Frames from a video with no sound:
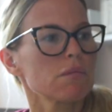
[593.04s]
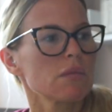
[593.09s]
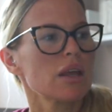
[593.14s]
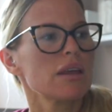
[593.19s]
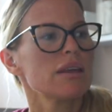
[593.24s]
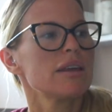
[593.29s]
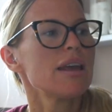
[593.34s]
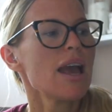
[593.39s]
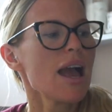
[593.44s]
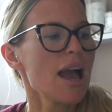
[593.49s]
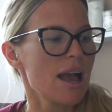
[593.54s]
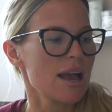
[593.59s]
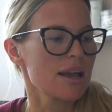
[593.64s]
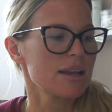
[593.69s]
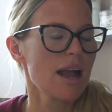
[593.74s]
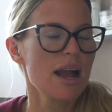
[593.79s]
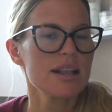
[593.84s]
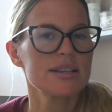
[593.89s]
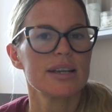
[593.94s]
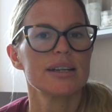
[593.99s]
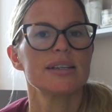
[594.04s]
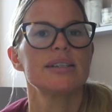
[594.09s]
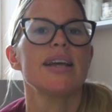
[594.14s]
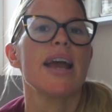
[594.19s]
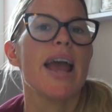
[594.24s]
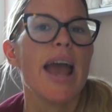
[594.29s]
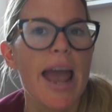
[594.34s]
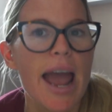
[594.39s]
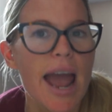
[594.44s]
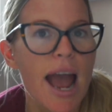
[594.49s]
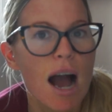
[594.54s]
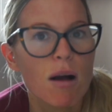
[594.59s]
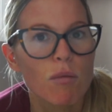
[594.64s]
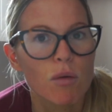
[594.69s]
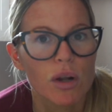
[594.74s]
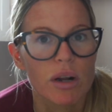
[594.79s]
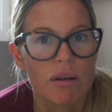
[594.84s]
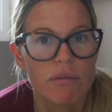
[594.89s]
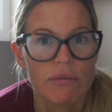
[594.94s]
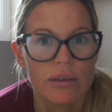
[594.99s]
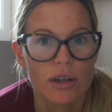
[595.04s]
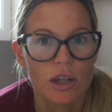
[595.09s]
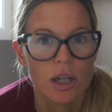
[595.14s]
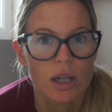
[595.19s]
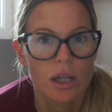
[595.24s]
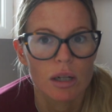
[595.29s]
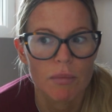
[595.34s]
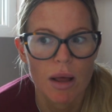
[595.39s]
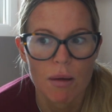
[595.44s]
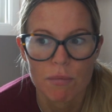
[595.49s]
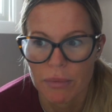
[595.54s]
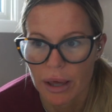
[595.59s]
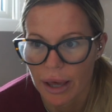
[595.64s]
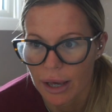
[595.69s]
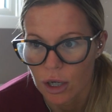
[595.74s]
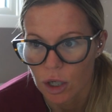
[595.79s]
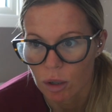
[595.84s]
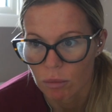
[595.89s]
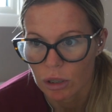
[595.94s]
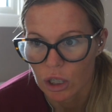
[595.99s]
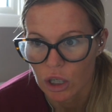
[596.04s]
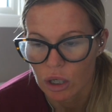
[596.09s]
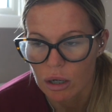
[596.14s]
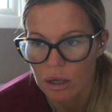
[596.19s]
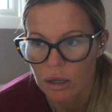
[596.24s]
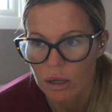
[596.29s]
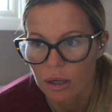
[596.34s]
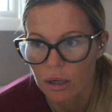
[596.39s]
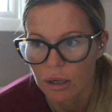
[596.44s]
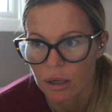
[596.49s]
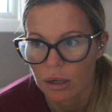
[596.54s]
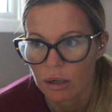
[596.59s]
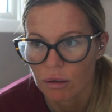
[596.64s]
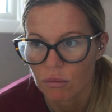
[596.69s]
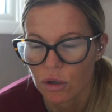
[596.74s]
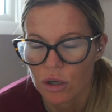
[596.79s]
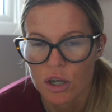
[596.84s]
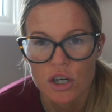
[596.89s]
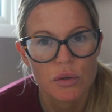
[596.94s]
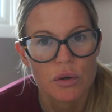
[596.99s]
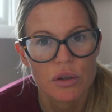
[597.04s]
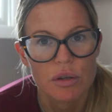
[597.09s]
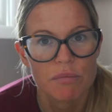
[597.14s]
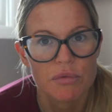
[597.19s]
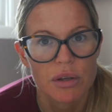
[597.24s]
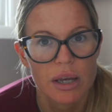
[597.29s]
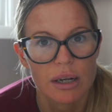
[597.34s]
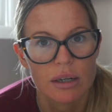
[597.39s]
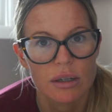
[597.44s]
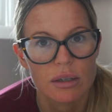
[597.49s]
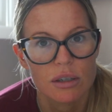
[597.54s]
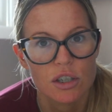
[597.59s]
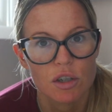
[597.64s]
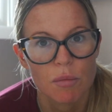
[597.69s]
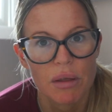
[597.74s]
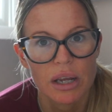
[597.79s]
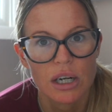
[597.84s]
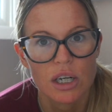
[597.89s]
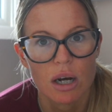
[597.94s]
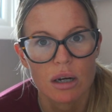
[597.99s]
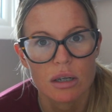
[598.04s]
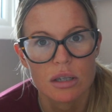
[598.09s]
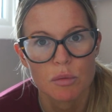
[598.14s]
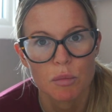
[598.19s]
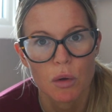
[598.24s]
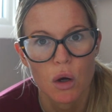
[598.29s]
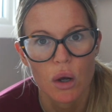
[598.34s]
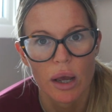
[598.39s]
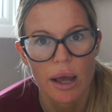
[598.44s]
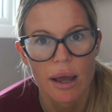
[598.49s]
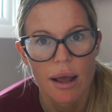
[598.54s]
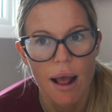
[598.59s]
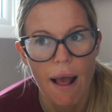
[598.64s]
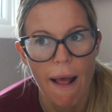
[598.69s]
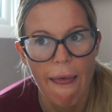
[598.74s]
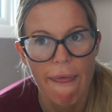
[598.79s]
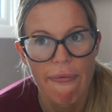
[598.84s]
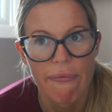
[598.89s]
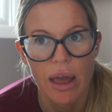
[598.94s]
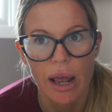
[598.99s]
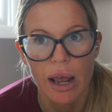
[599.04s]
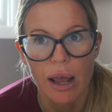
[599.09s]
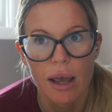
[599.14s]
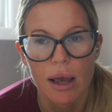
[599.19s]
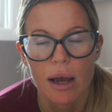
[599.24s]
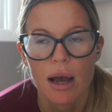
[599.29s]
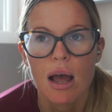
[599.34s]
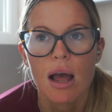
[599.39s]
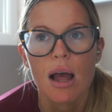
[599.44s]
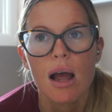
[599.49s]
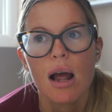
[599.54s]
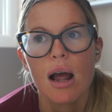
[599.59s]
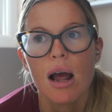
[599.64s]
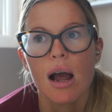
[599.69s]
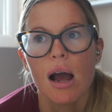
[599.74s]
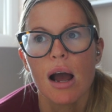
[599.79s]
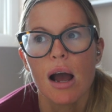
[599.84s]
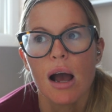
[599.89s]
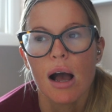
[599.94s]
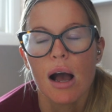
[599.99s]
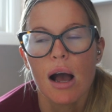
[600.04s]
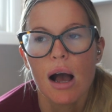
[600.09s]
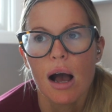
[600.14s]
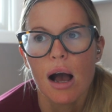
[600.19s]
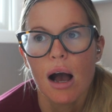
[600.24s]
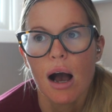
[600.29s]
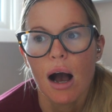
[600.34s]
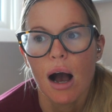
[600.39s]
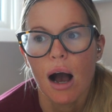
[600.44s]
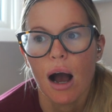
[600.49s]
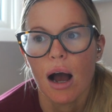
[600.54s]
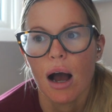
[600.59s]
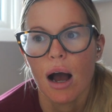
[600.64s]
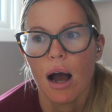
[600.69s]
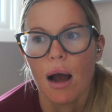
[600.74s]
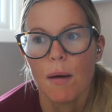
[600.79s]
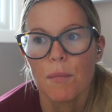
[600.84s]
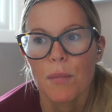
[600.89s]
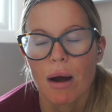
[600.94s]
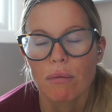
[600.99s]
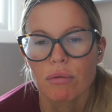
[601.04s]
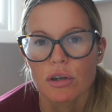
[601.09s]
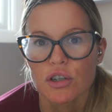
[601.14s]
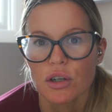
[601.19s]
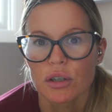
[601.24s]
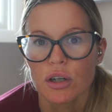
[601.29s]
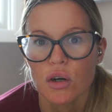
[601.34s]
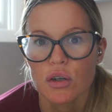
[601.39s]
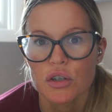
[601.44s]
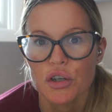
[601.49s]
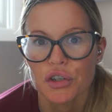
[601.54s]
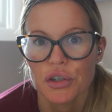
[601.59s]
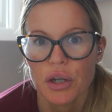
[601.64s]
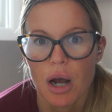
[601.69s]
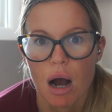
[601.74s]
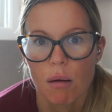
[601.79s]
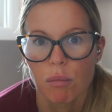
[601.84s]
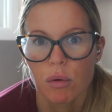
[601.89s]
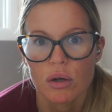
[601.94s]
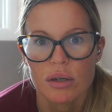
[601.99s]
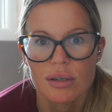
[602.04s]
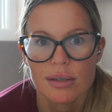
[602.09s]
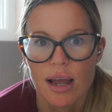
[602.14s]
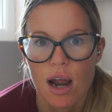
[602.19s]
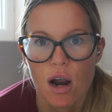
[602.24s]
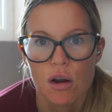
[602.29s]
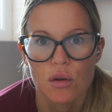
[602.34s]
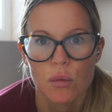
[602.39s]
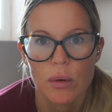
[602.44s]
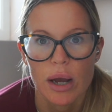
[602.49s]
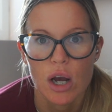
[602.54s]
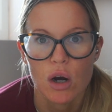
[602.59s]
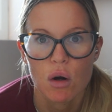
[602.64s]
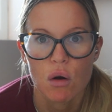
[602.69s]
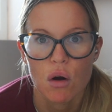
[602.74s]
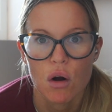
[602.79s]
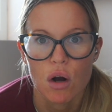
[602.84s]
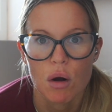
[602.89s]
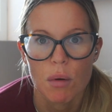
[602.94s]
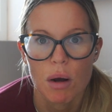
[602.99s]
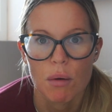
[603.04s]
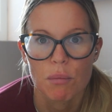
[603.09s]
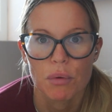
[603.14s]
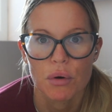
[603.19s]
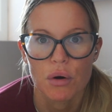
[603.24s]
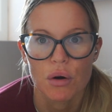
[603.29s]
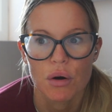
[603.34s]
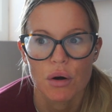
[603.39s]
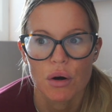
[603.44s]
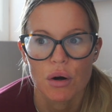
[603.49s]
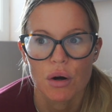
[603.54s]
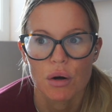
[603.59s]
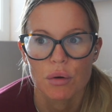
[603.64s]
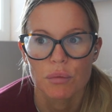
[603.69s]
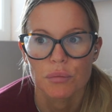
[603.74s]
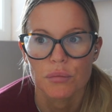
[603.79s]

yeah, today I'm gonna film a makeup look. I'm gonna do something dark and smoky, I think. I was going to go to Starbucks there on the way home, but